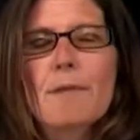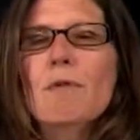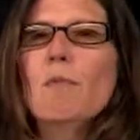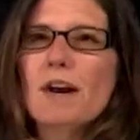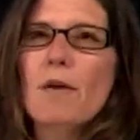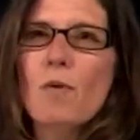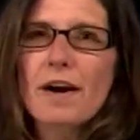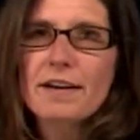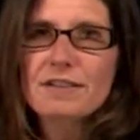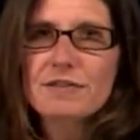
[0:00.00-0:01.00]
But what I
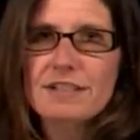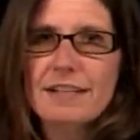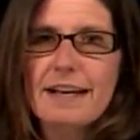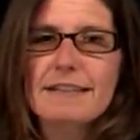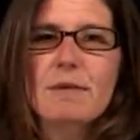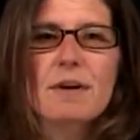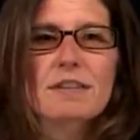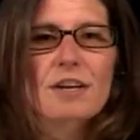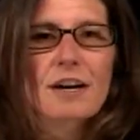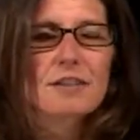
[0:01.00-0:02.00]
want to do today is I want
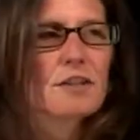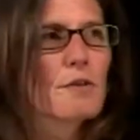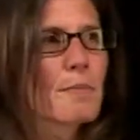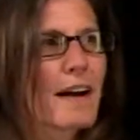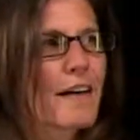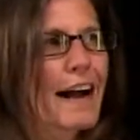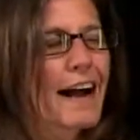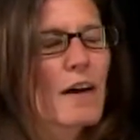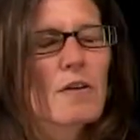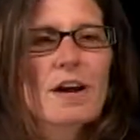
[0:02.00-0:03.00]
to talk to you about
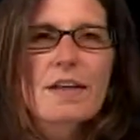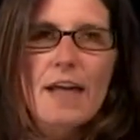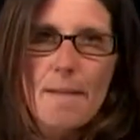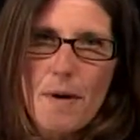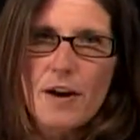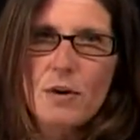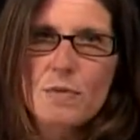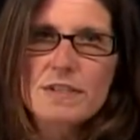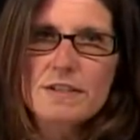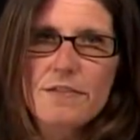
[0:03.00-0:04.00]
how that model
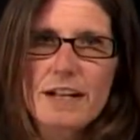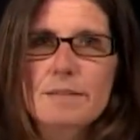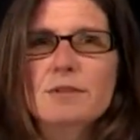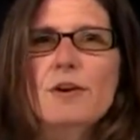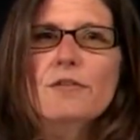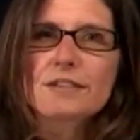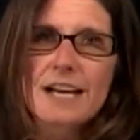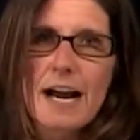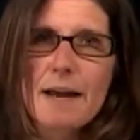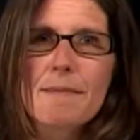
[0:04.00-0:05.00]
was developed over
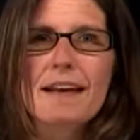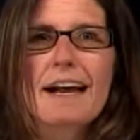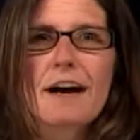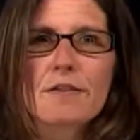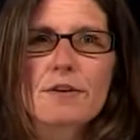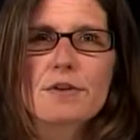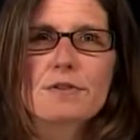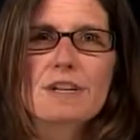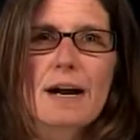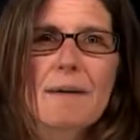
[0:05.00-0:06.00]
time and how
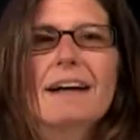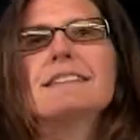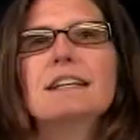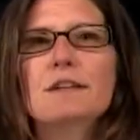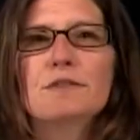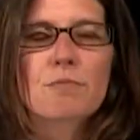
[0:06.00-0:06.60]
those ideas